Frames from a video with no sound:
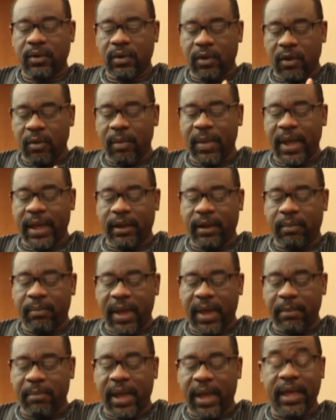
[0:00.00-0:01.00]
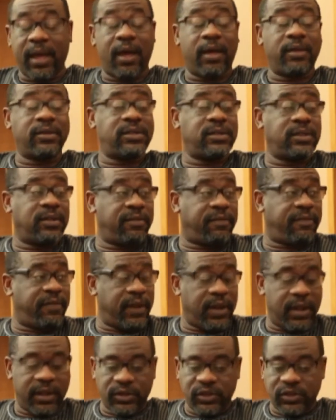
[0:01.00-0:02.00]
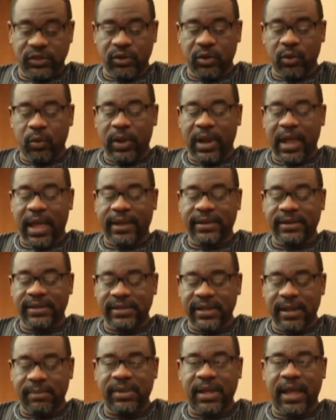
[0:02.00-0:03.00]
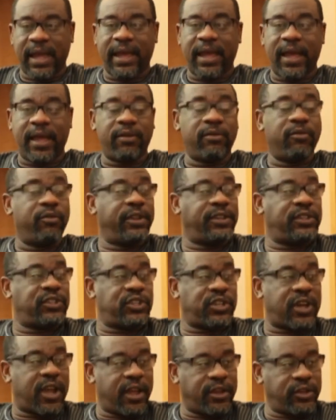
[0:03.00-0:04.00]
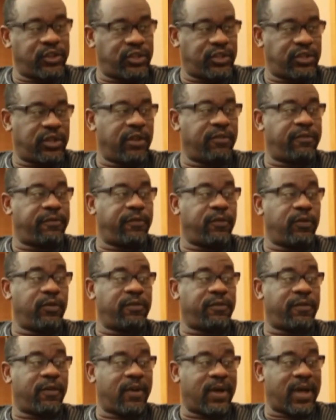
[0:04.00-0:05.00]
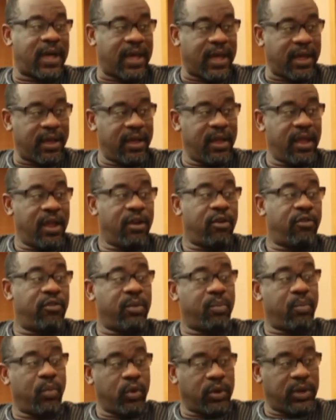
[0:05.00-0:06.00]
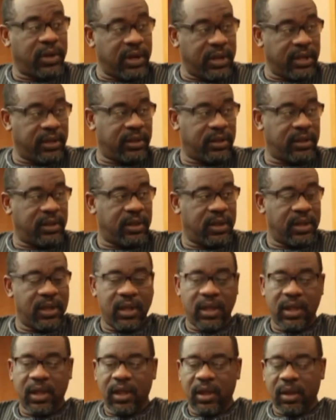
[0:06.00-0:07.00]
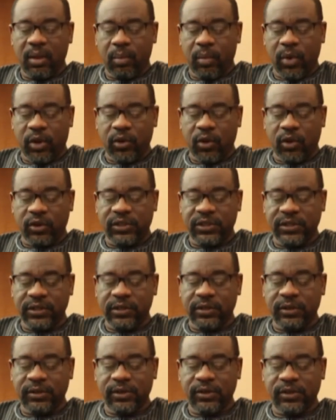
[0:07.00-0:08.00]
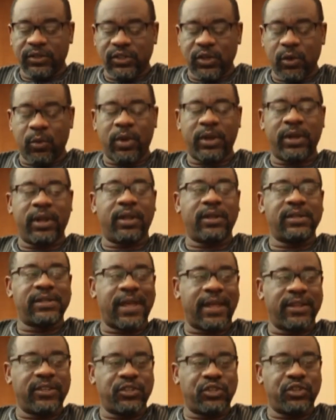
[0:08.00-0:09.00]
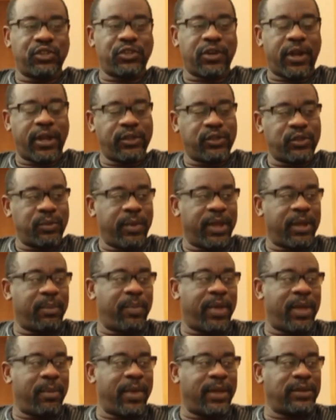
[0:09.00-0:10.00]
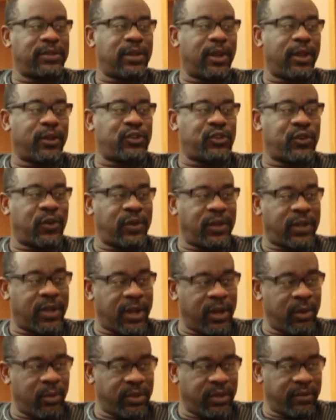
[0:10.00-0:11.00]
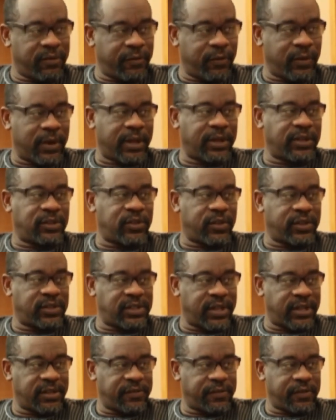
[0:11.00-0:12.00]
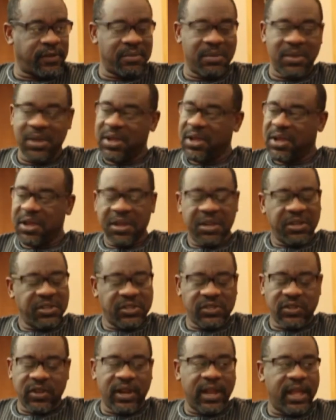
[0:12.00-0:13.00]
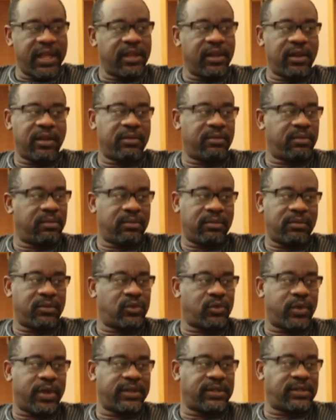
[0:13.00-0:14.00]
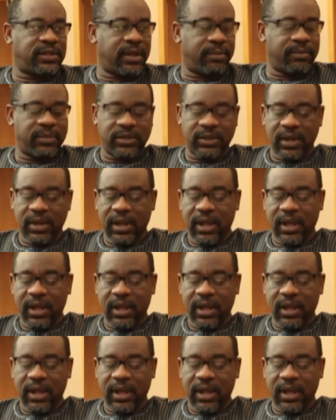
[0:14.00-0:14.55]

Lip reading: or my aunt in the village will accept I can recharge a phone for her remotely. But until someone else has tried to make payments electronically with the phone and is successful, she's unlikely to accept.